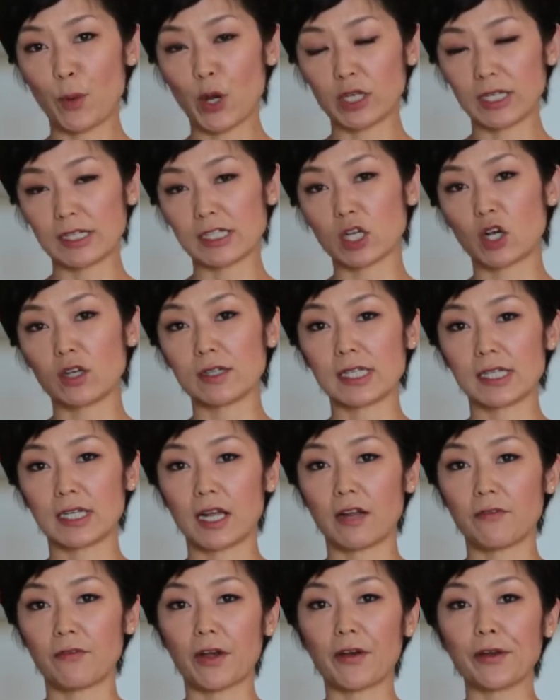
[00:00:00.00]
pot is
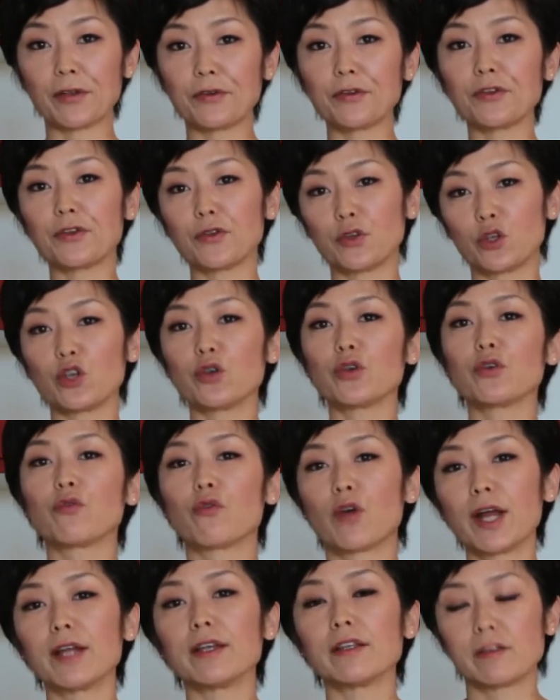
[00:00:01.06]
considered very good to cook
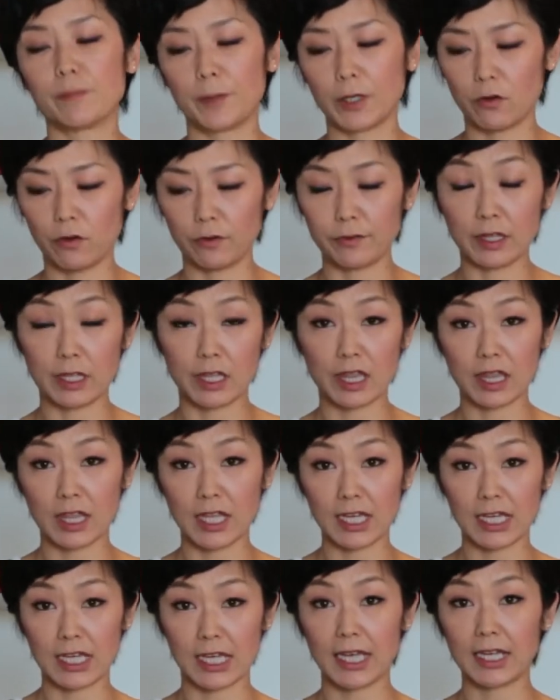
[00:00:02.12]
rice because it's thick
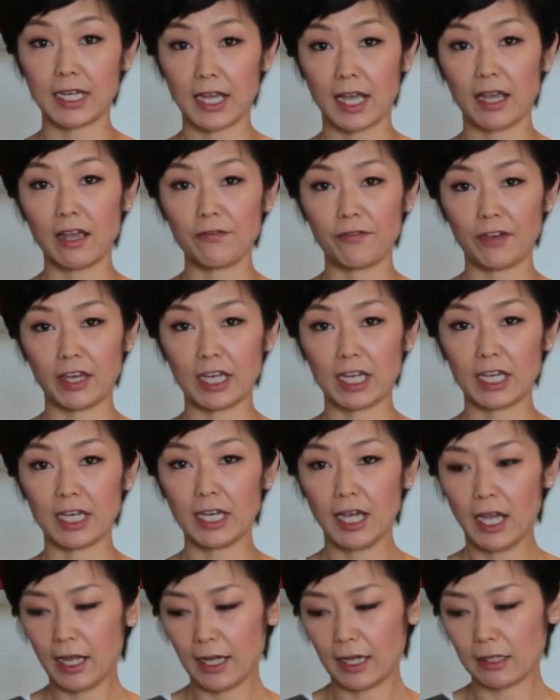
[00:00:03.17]
and
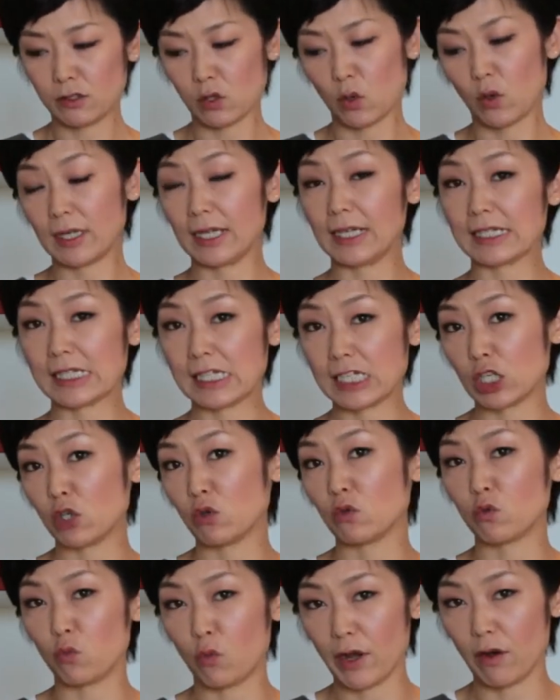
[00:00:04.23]
heavy, and so it
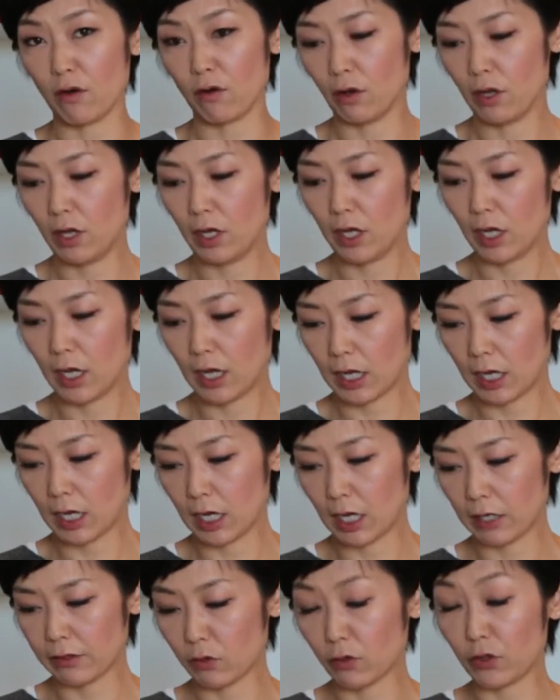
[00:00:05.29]
seals well.
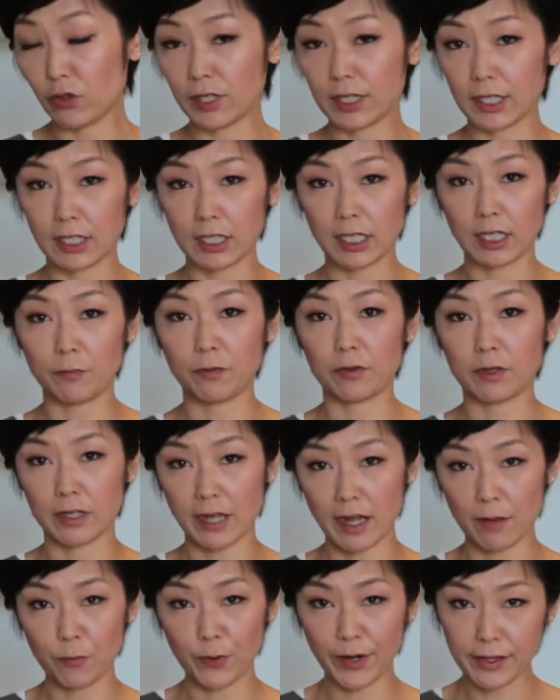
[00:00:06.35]
So you can keep the
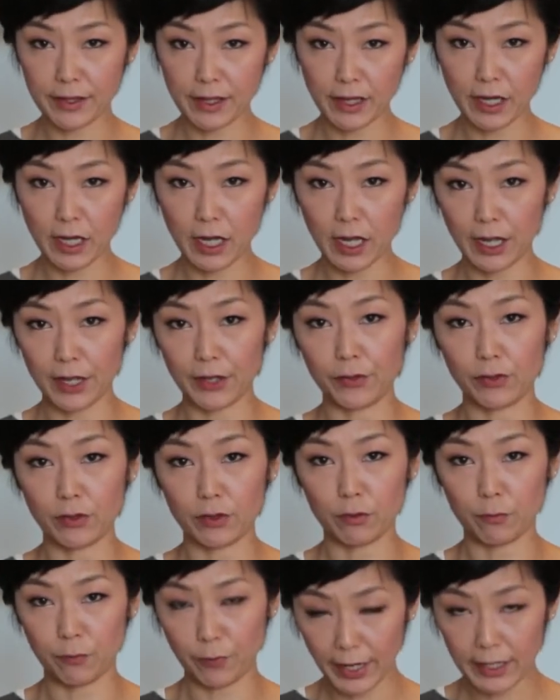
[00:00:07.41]
temperature and
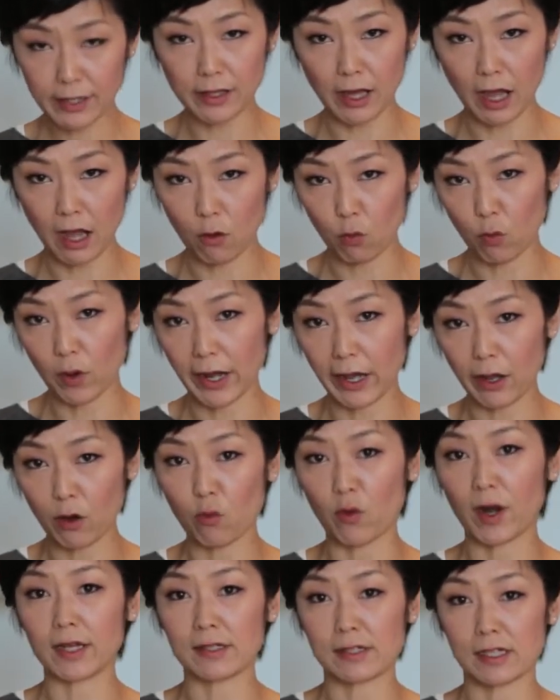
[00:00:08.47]
the pressure while
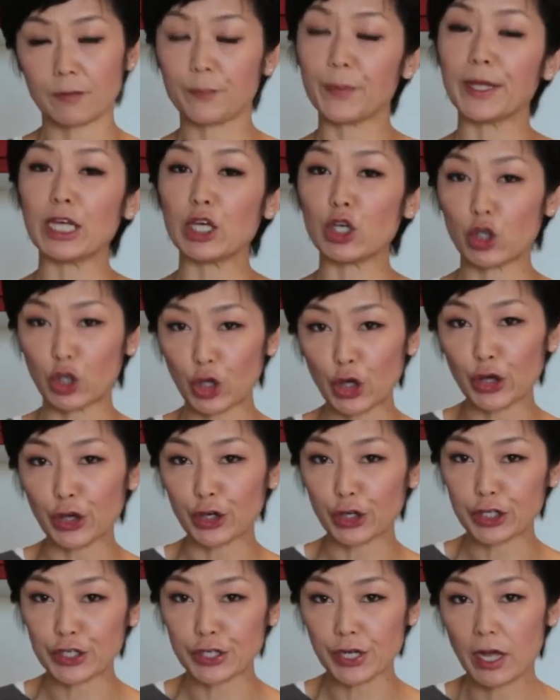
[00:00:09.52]
rice is being
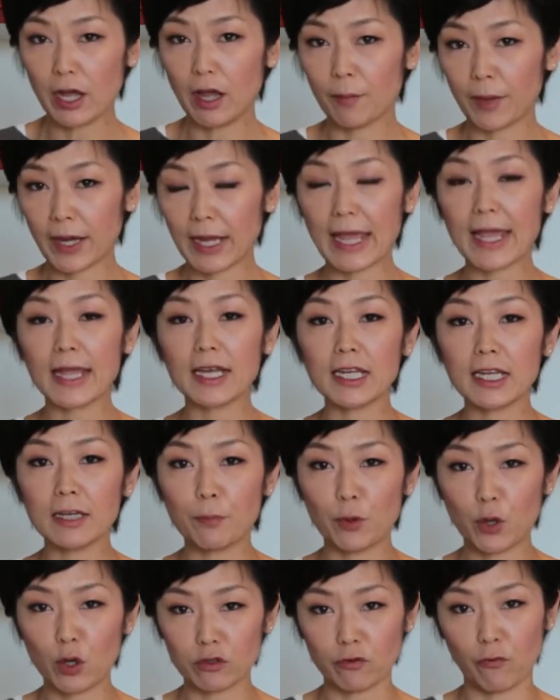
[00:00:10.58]
cooked. But any
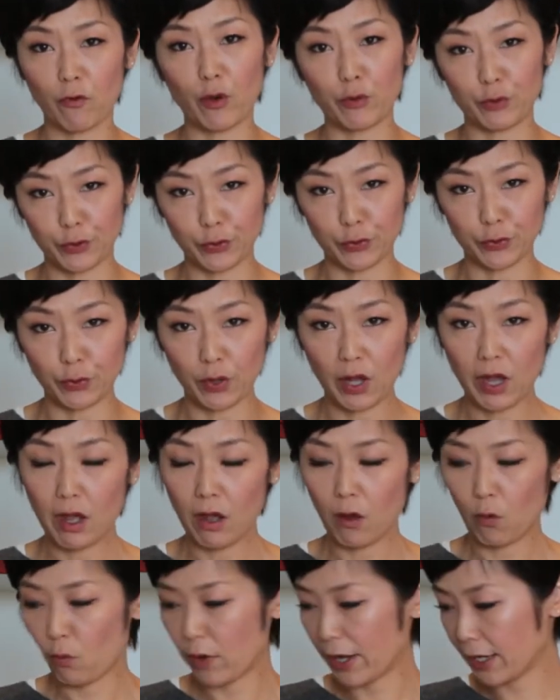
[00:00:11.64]
pot will do.
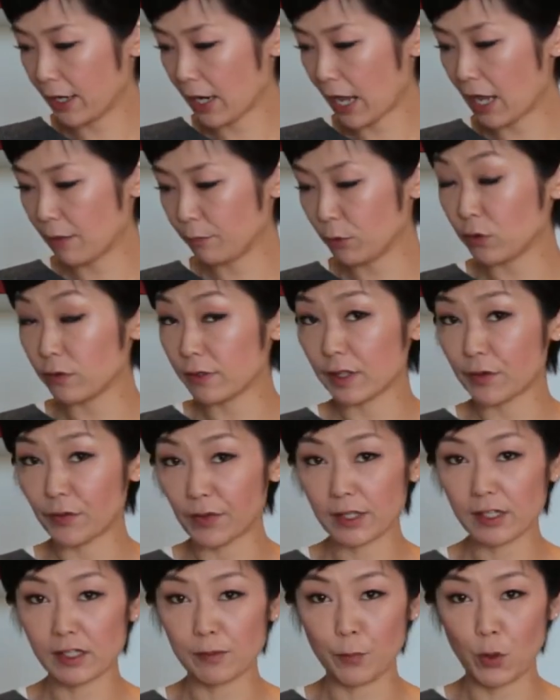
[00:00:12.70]
When I'm using
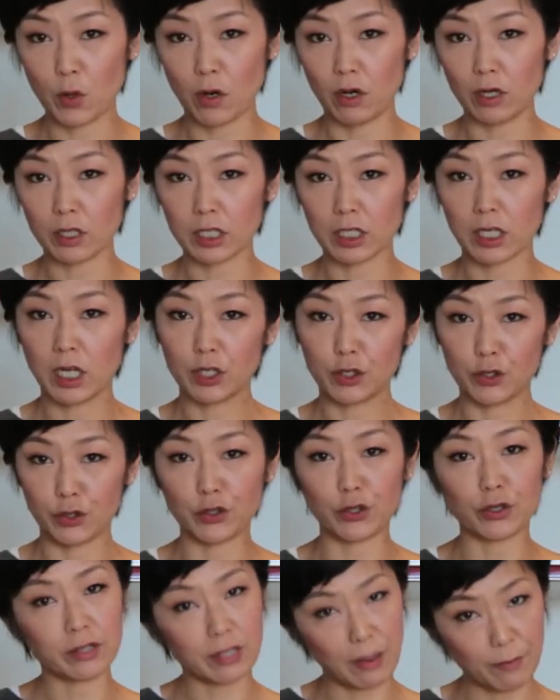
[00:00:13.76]
this pot to
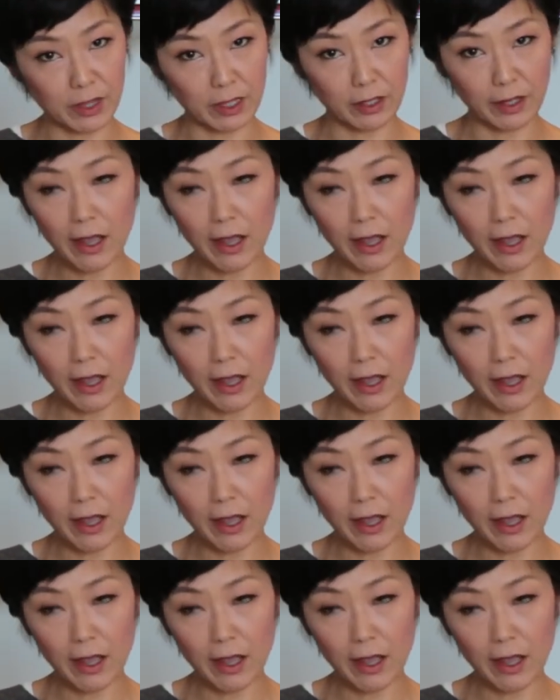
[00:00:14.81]
cook something